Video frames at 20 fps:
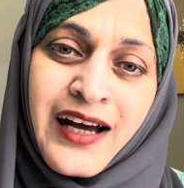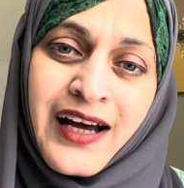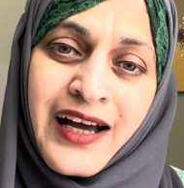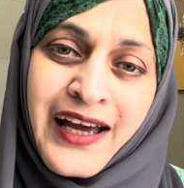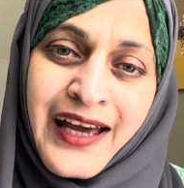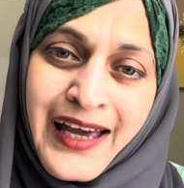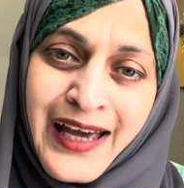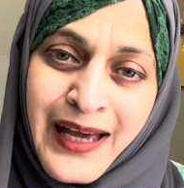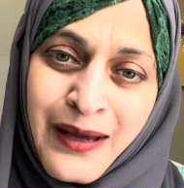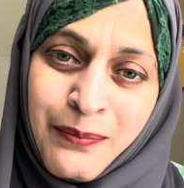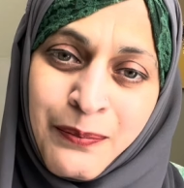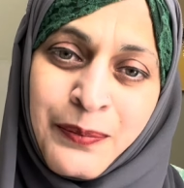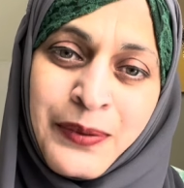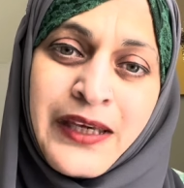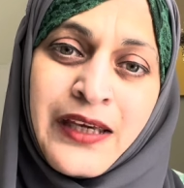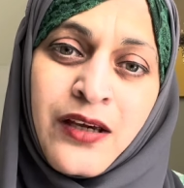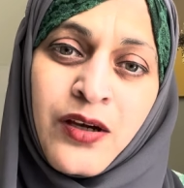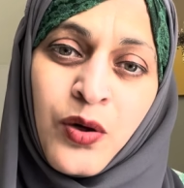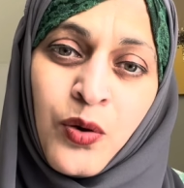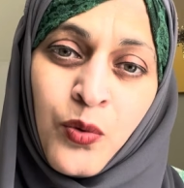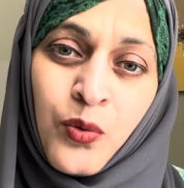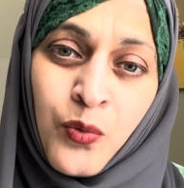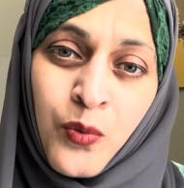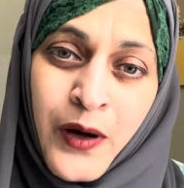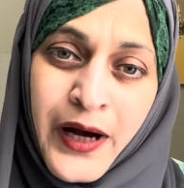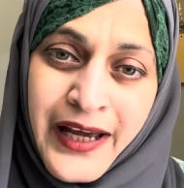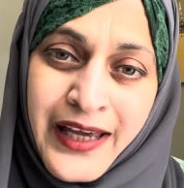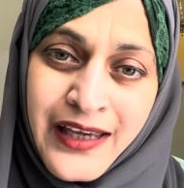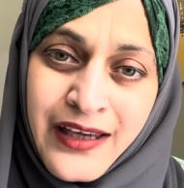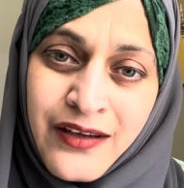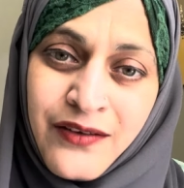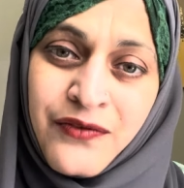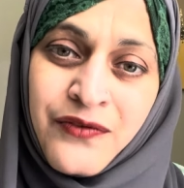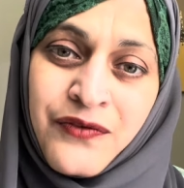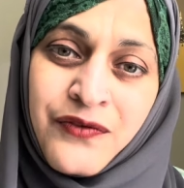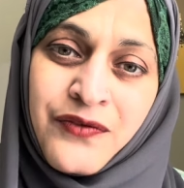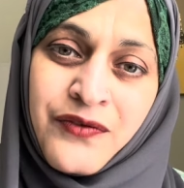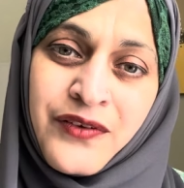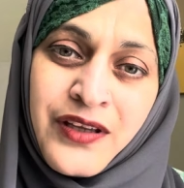happy wife.